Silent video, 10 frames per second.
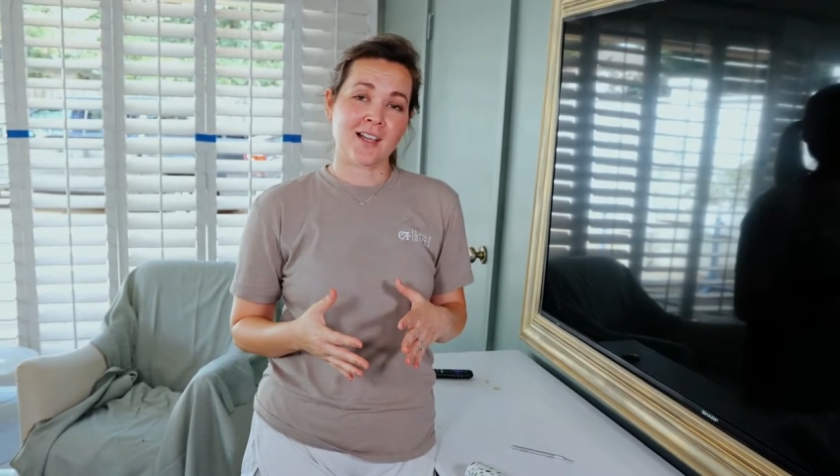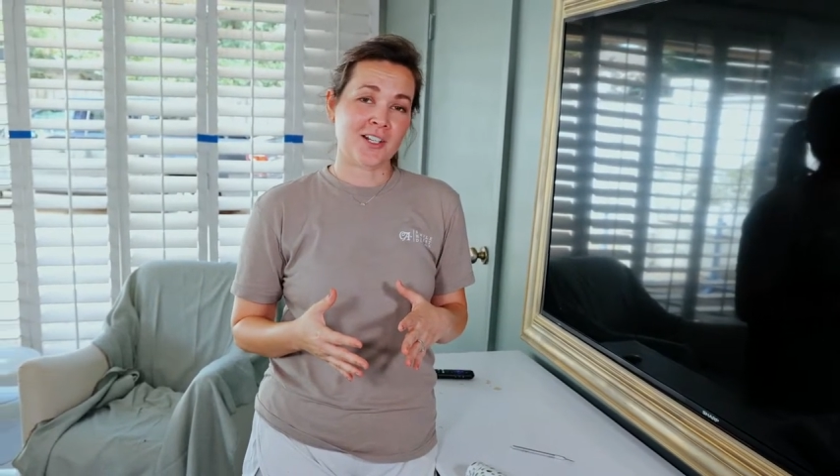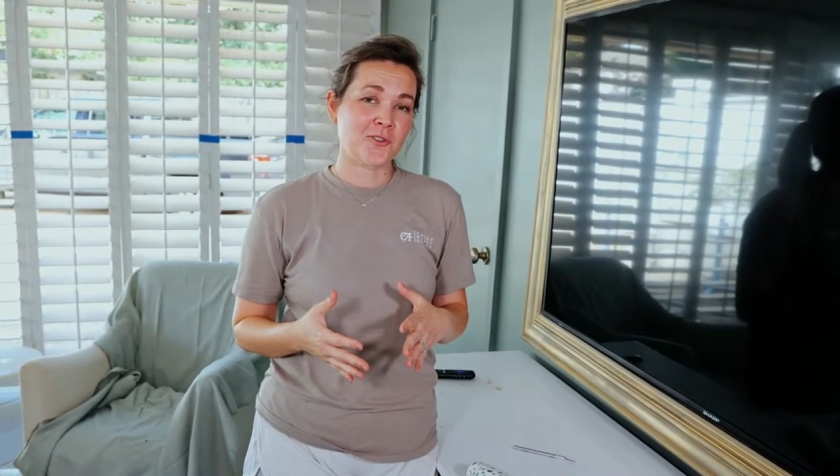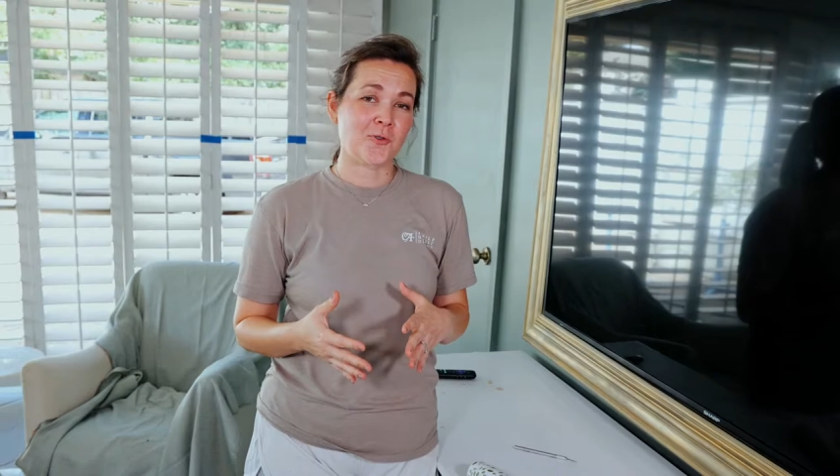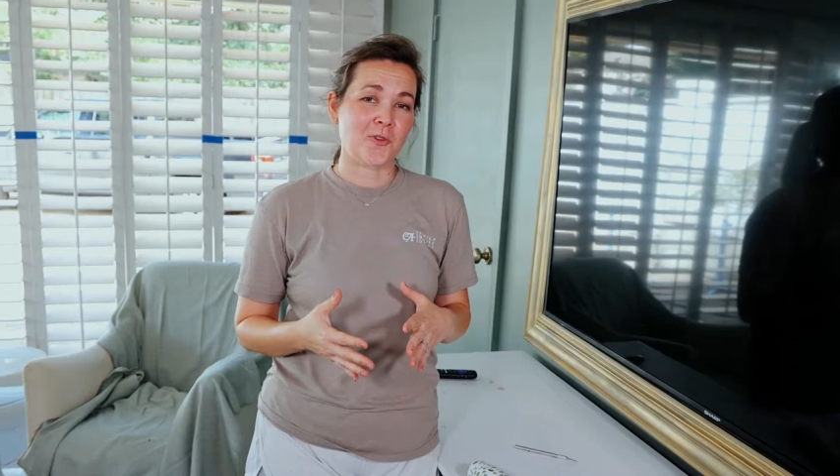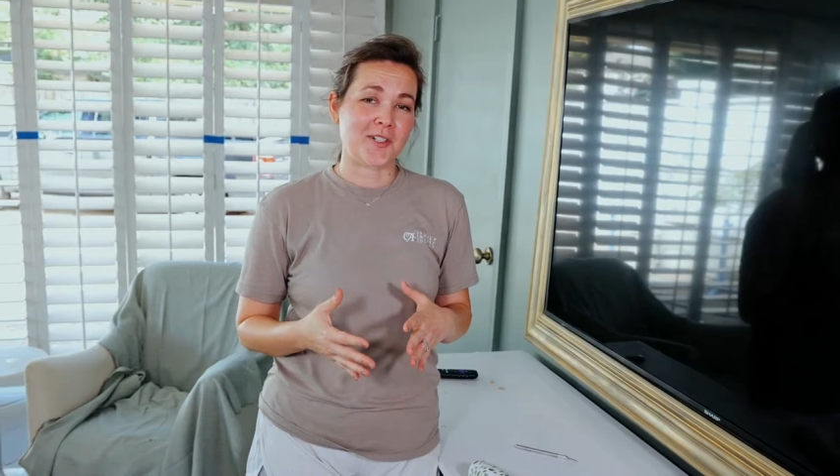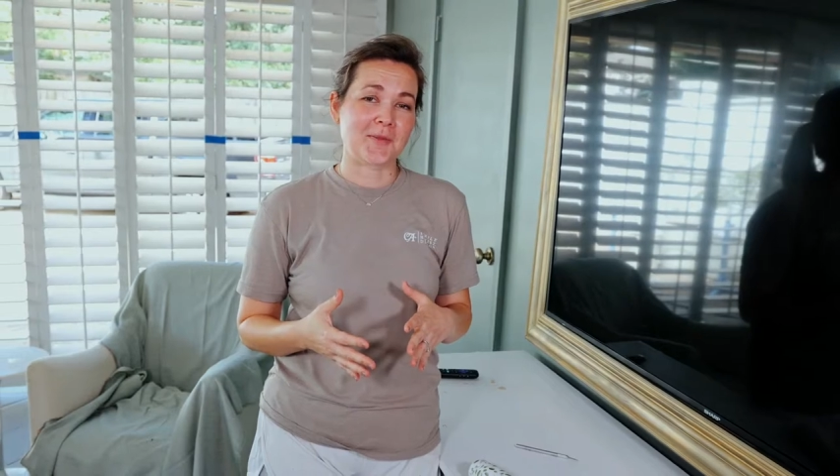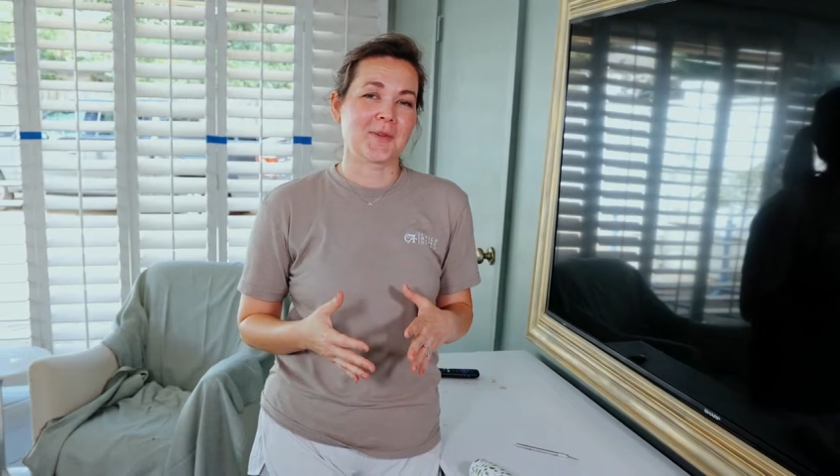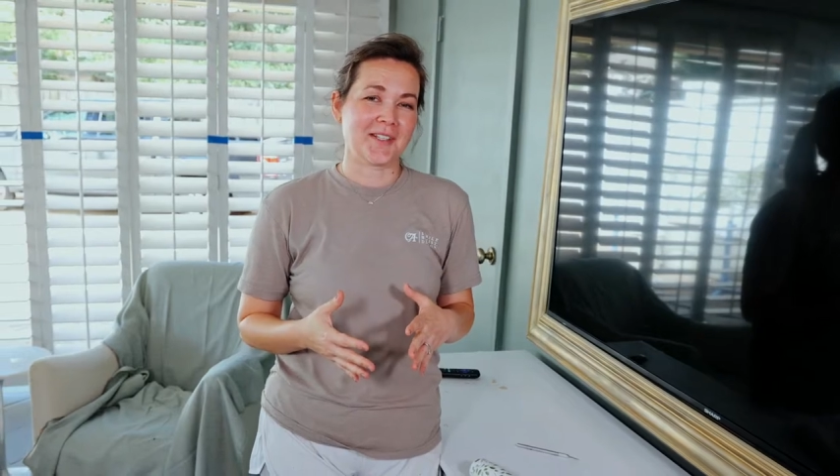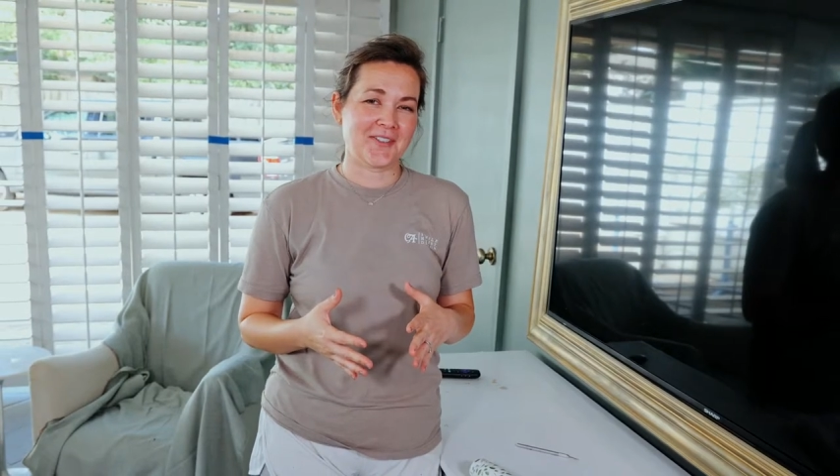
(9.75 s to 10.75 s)
lining
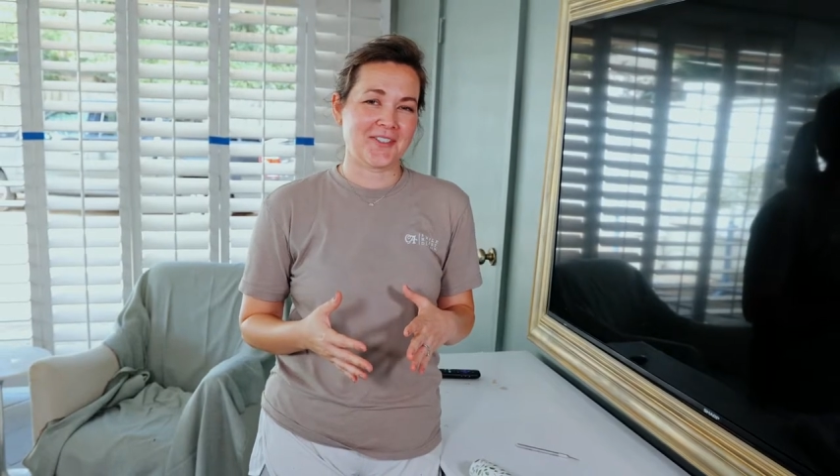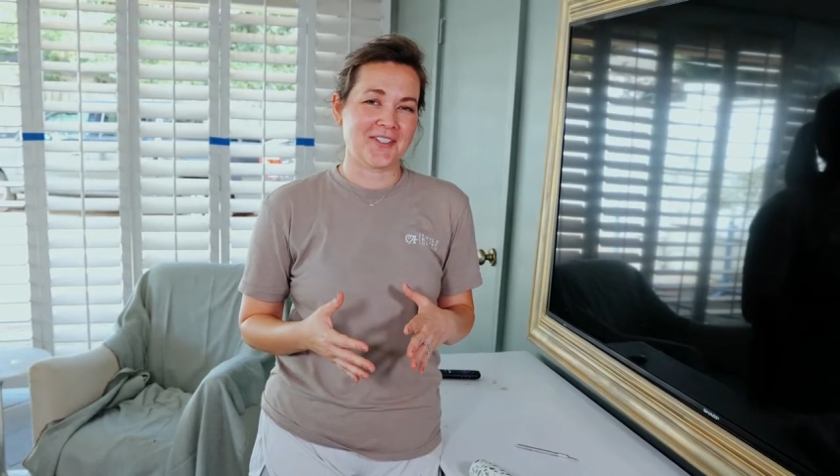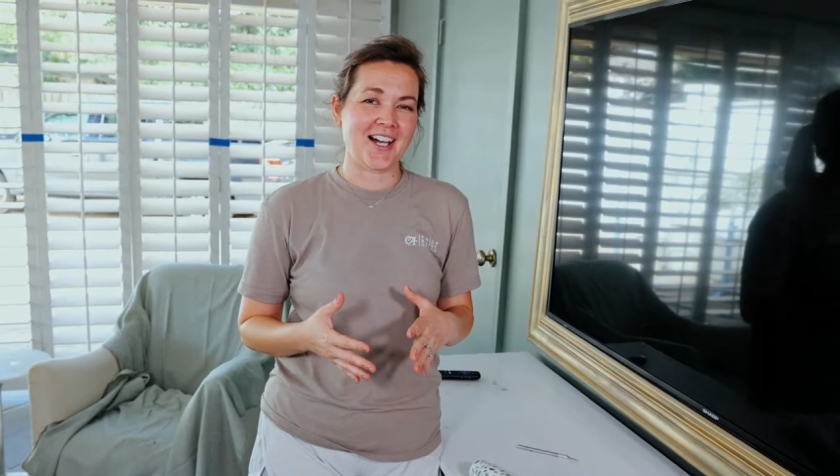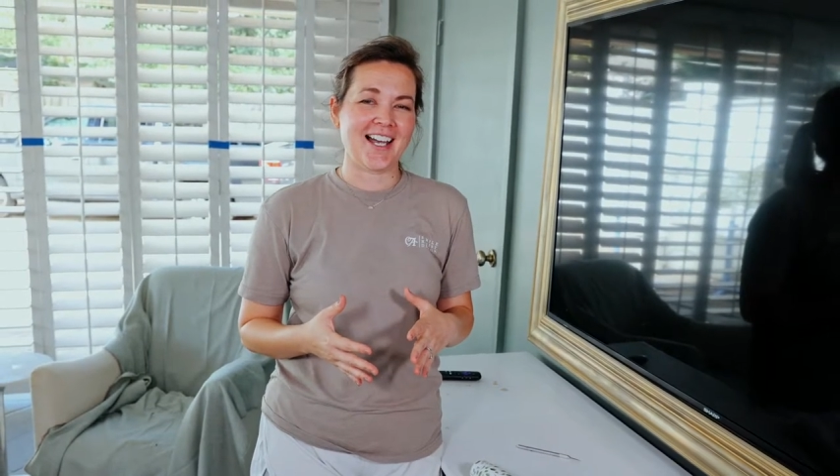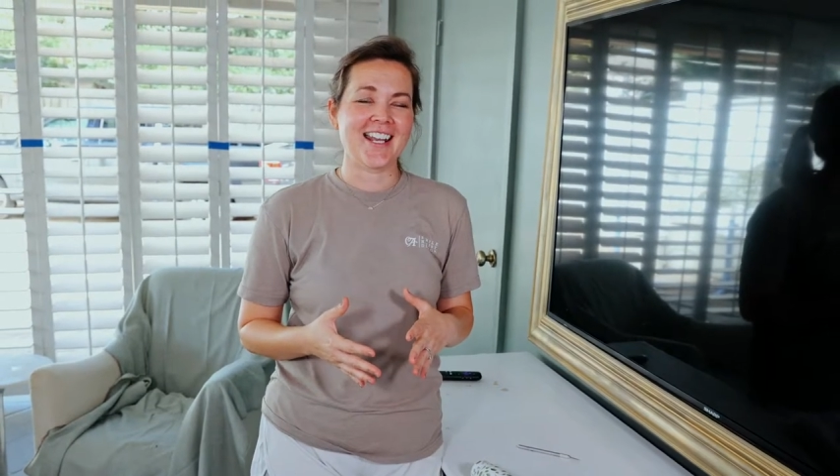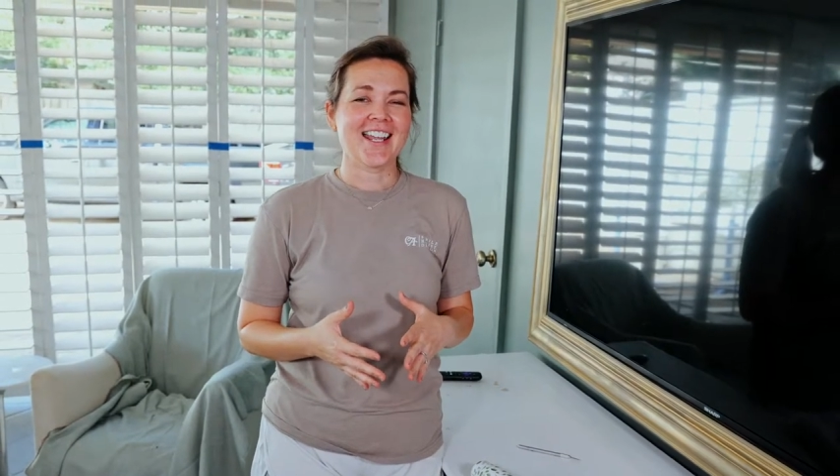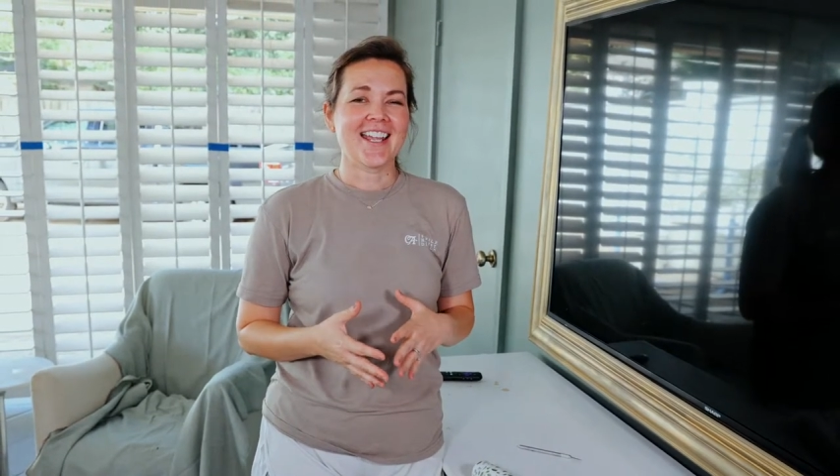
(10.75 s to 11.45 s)
drawers, believe it or not.